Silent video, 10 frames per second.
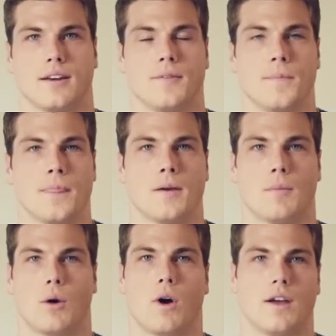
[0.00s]
And
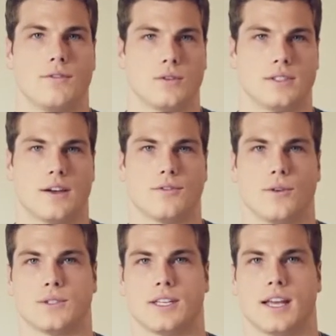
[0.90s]
my wife knows that
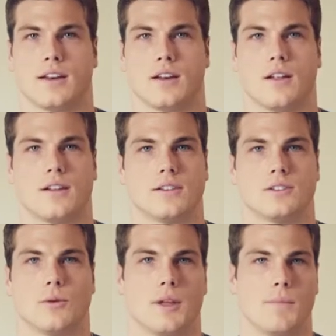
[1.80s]
firsthand, and, uh, and
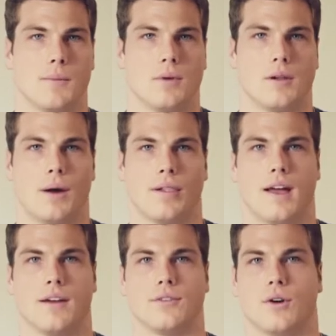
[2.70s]
so many people in my
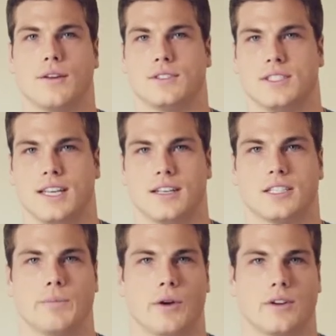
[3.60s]
life who I've seen
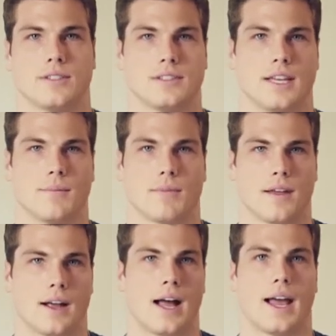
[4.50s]
experience the same
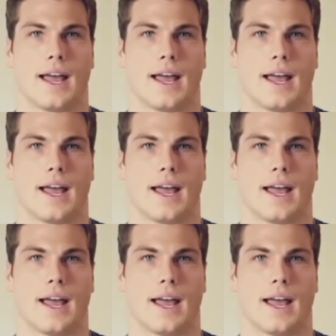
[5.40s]
thing I